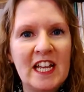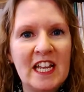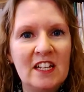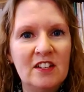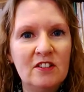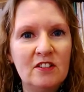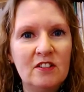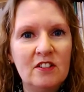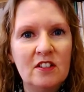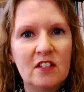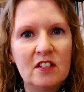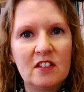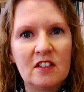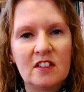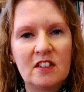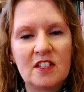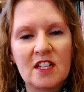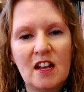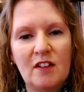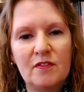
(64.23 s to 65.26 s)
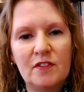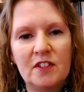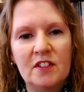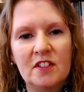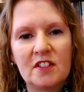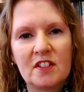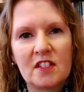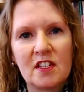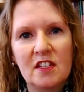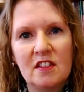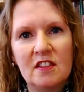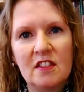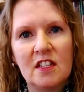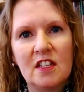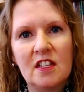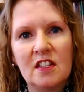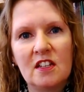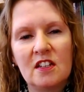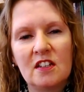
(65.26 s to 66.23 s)
Inn, the tavern that's in
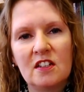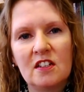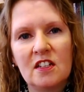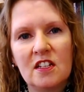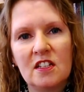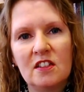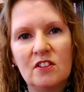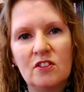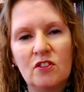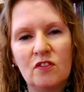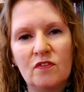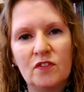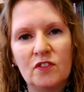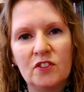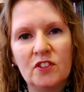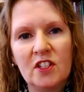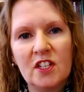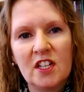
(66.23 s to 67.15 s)
the novel,